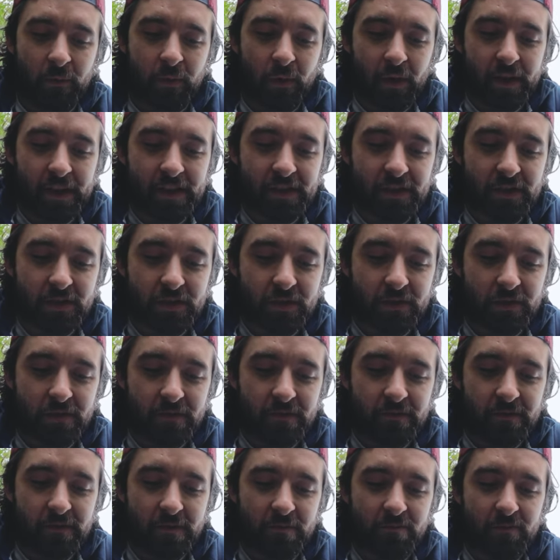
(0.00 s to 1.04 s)
what is true
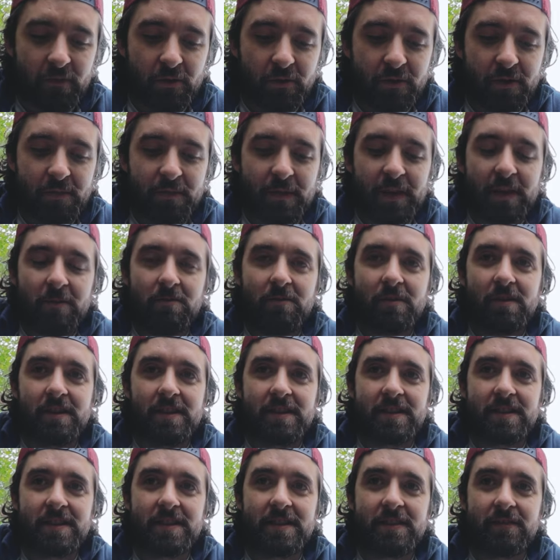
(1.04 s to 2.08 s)
for most people
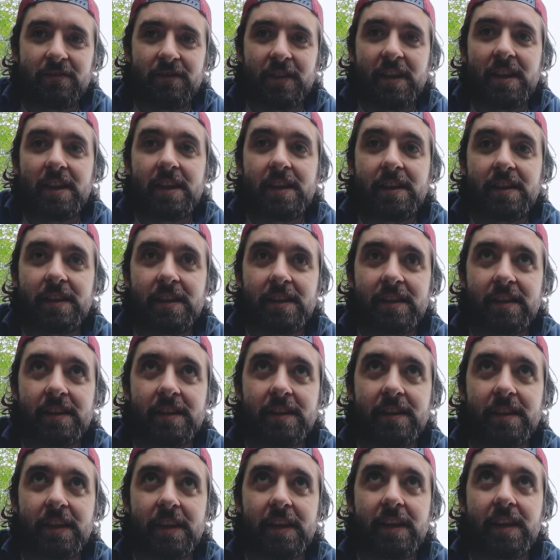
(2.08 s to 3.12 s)
is the feeling that
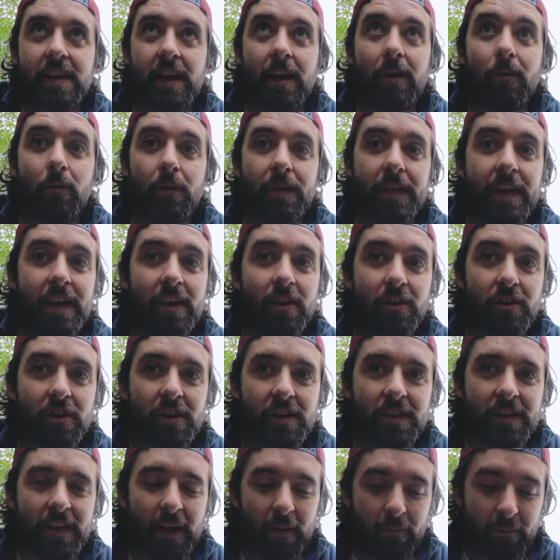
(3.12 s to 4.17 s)
they get when they look
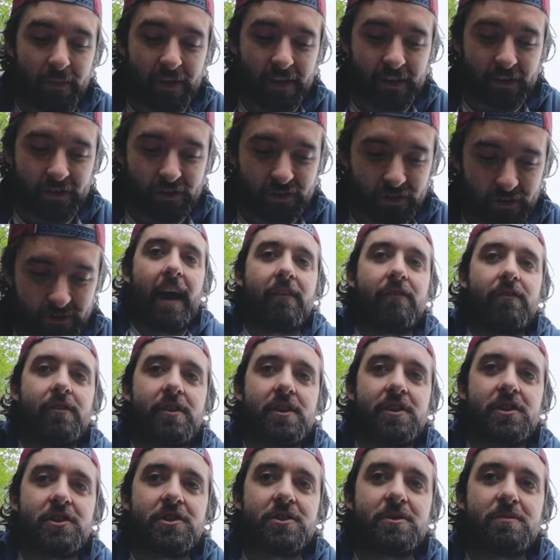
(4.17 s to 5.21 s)
at that picture.
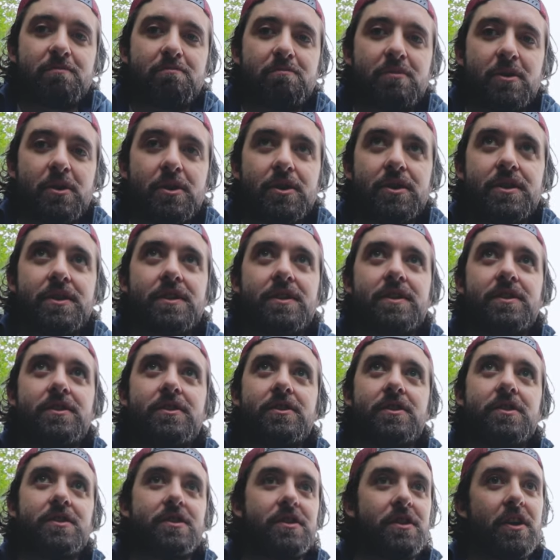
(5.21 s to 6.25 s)
Average person
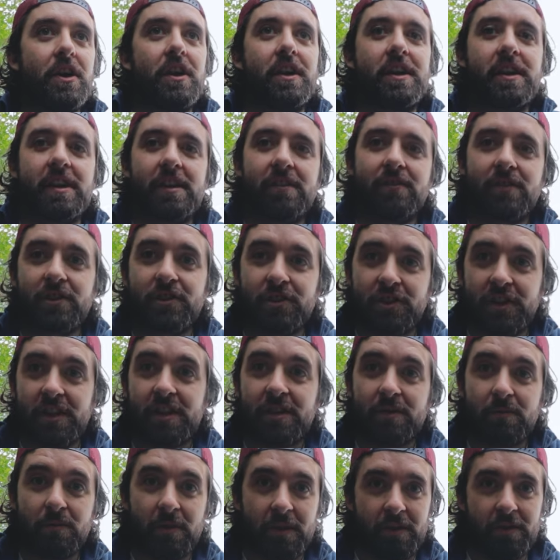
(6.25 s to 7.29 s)
does not give a
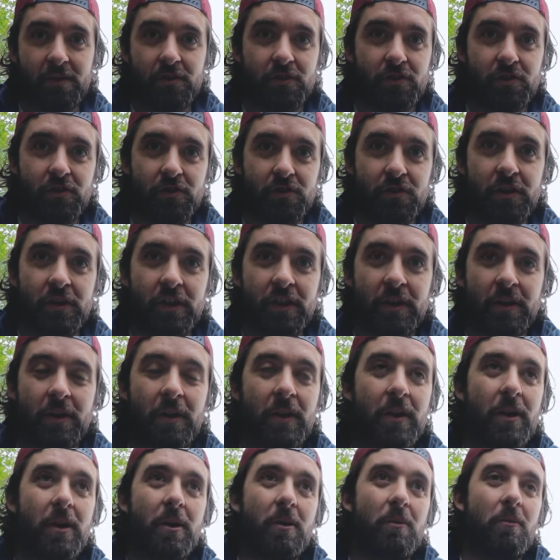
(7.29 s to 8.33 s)
shit whether you
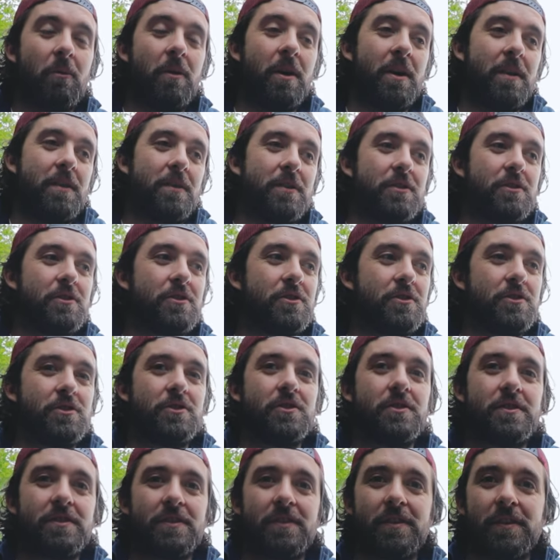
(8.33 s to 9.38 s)

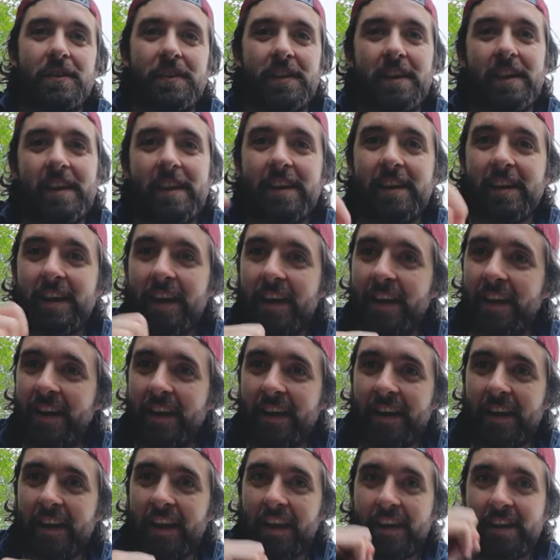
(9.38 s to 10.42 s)
shoot on like
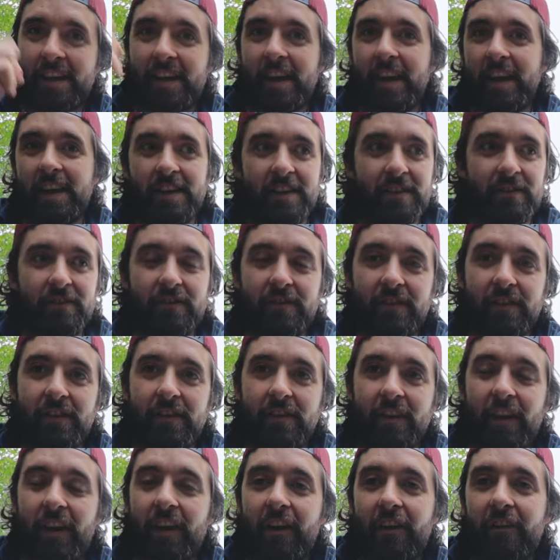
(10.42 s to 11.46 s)
a Canon
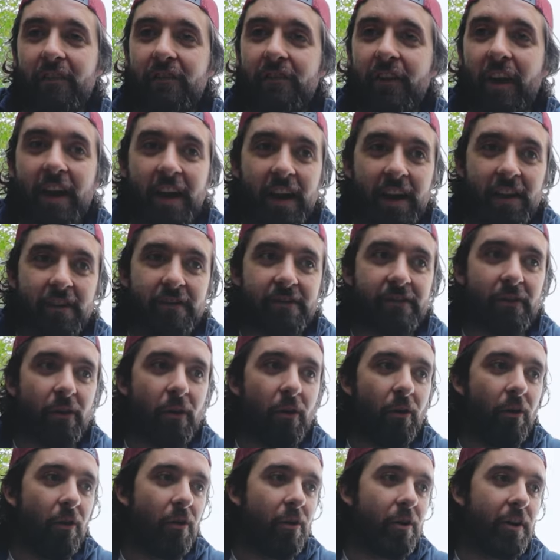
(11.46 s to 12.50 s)
R5
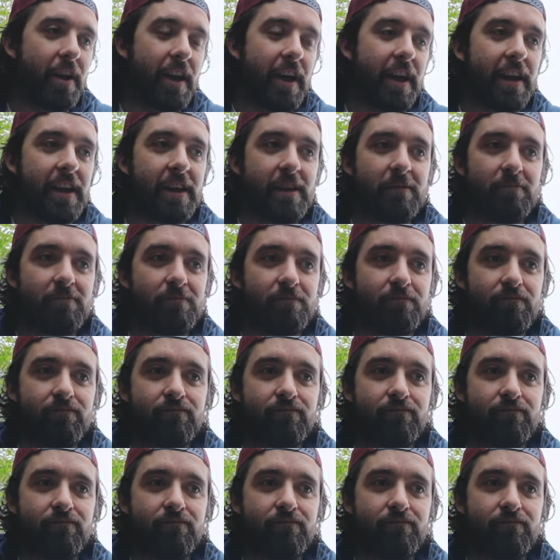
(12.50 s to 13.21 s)
or a